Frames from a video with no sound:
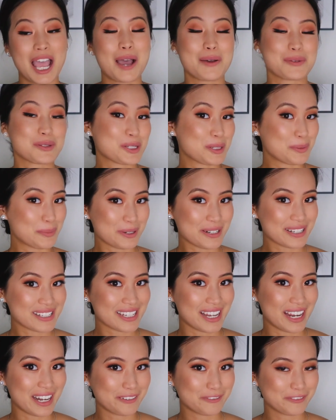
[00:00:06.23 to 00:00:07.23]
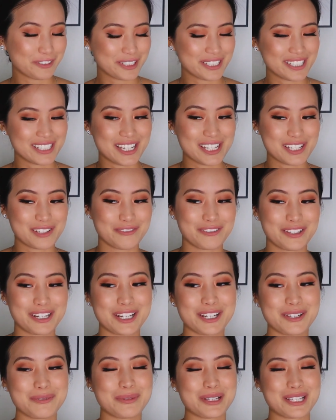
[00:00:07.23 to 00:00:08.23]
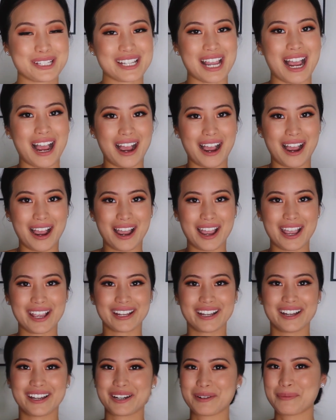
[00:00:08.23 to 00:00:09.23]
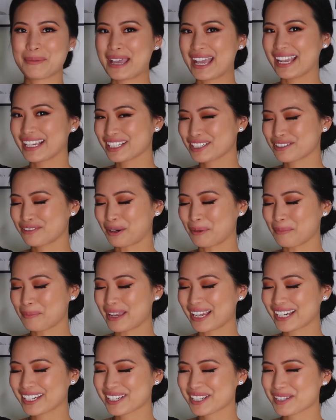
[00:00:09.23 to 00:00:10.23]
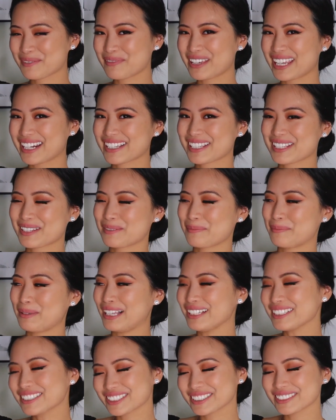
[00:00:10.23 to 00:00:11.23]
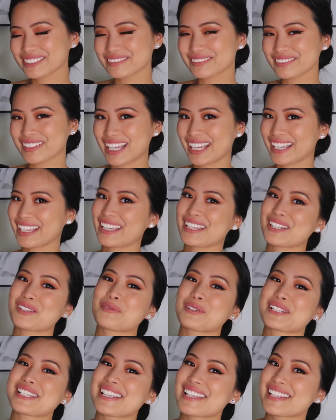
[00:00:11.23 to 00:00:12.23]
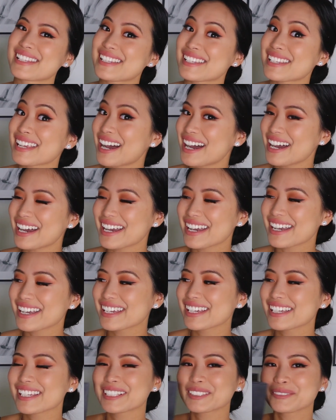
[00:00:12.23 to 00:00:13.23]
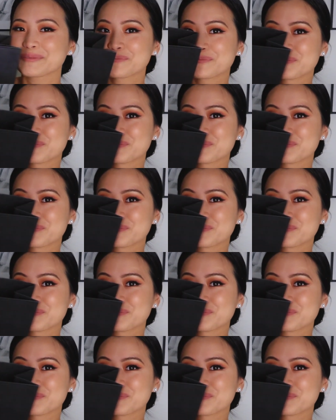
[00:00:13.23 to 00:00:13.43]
I'm super excited for today's video because I got a package from MAC Cosmetics Belgium, and guess what's inside?